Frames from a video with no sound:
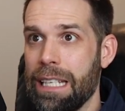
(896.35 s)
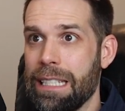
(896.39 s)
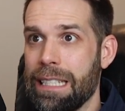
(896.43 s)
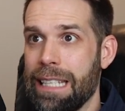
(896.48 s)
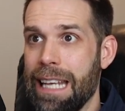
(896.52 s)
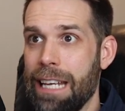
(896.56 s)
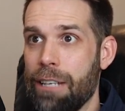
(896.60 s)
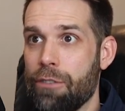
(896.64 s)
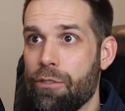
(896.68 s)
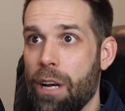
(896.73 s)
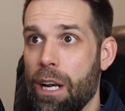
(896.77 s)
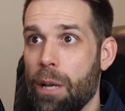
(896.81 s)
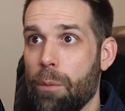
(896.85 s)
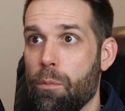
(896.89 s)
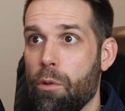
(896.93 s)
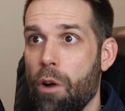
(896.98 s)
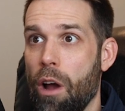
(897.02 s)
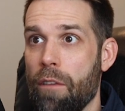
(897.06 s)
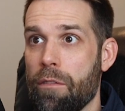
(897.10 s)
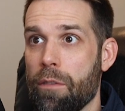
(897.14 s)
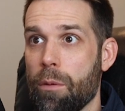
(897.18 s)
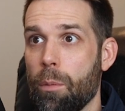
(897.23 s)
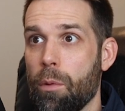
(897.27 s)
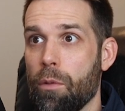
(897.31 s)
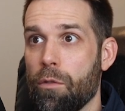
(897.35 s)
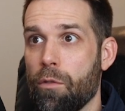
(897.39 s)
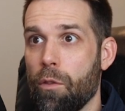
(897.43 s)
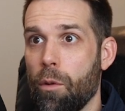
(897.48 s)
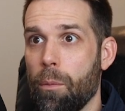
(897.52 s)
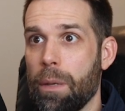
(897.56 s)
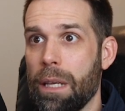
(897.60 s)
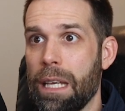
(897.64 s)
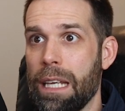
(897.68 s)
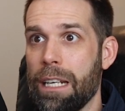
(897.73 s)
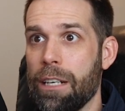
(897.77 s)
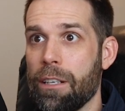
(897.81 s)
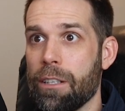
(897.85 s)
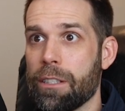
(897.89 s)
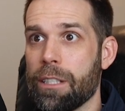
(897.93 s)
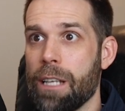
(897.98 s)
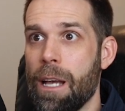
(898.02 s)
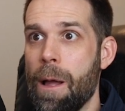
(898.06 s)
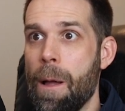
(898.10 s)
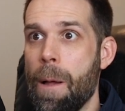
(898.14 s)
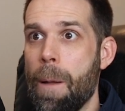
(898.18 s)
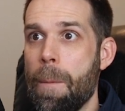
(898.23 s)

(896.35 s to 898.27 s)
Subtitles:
Is day trading profitable for beginners?